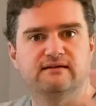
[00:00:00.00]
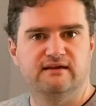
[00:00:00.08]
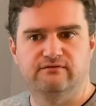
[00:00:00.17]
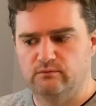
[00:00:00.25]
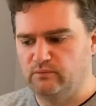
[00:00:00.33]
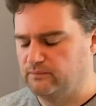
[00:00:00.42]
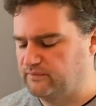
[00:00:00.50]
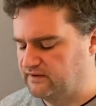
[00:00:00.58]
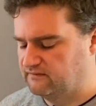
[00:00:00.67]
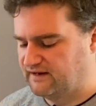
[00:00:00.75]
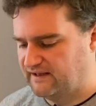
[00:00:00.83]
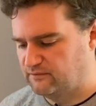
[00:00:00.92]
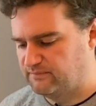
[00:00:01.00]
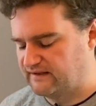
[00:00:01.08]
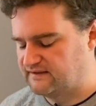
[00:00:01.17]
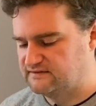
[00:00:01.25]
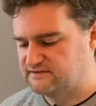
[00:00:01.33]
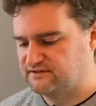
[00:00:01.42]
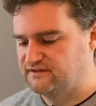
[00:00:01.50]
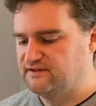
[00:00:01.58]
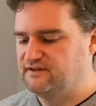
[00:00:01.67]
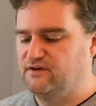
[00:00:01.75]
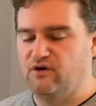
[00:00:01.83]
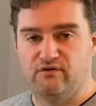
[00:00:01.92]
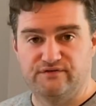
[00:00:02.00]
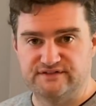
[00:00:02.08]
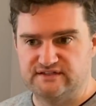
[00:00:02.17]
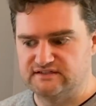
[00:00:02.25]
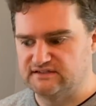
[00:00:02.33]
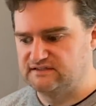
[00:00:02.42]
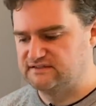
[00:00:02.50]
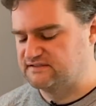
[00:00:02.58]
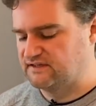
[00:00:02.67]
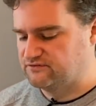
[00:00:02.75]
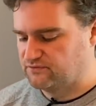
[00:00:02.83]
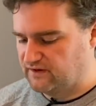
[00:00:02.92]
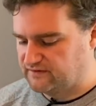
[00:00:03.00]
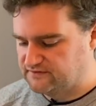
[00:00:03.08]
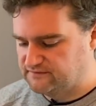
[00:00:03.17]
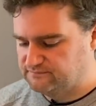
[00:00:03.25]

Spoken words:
if and when we are allowed back into offices and into central London.